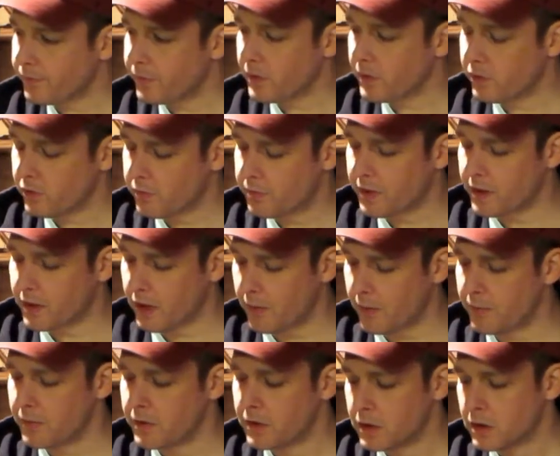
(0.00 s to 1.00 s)
It's
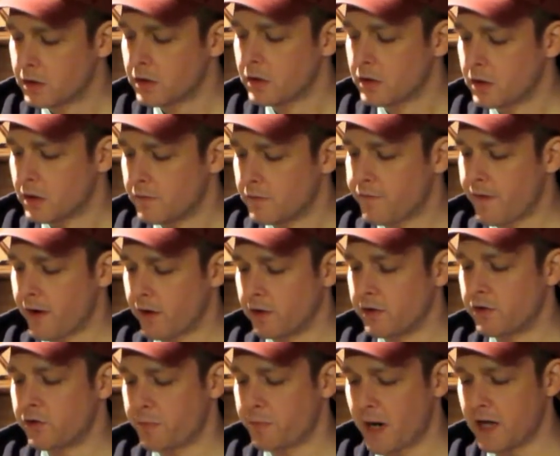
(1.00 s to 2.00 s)
become fairly
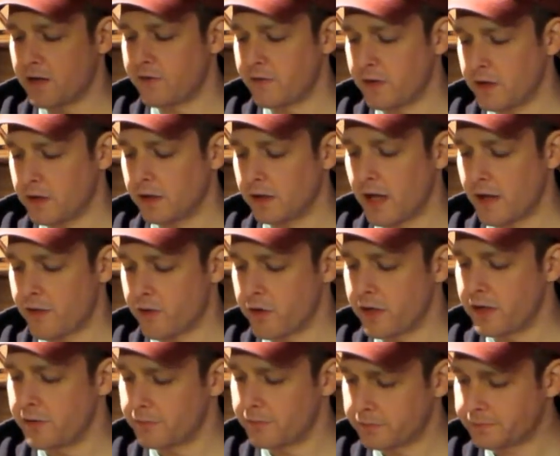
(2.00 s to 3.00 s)
spicy and
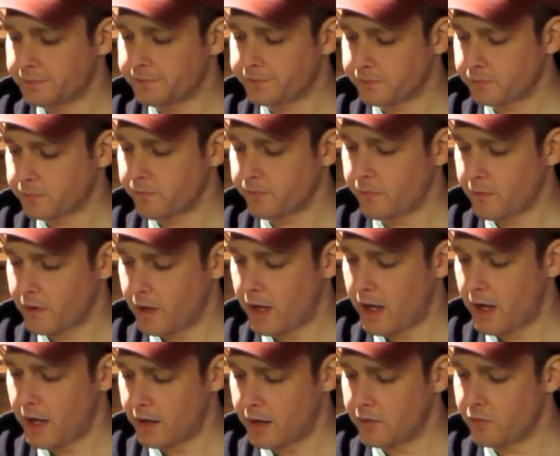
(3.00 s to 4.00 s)
leathery,
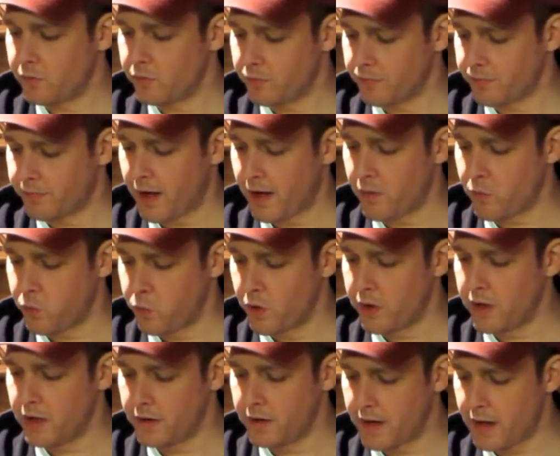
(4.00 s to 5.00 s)
and that
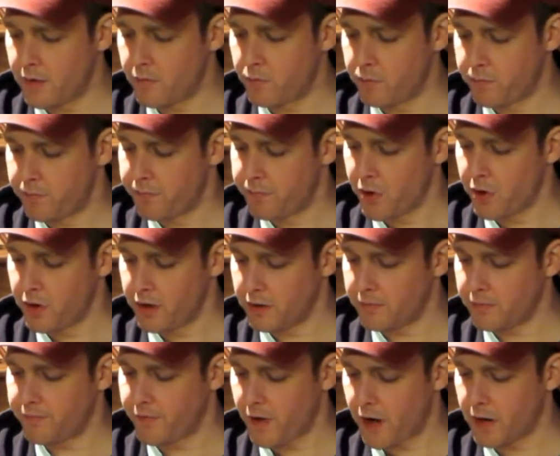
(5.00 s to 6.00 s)
woody, that burning
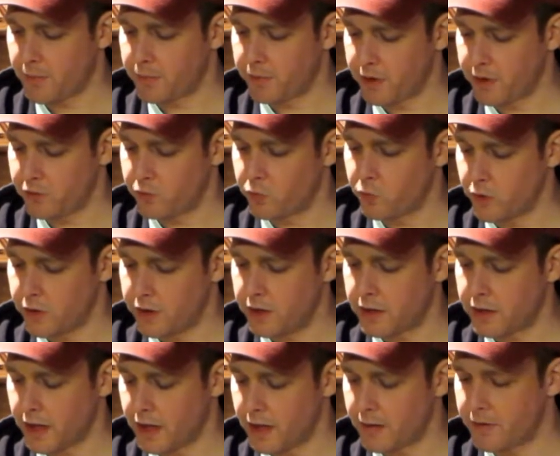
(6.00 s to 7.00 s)
fireplace woody
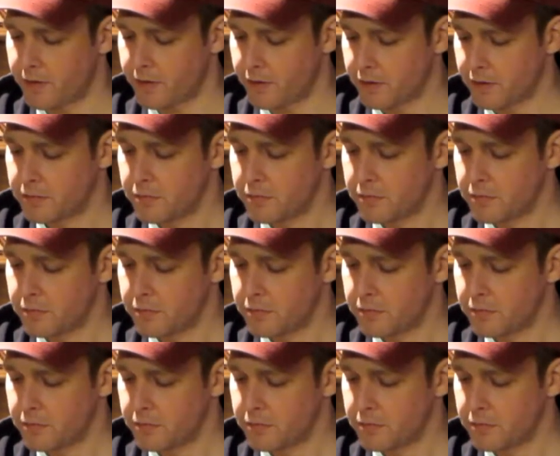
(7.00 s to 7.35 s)
kind of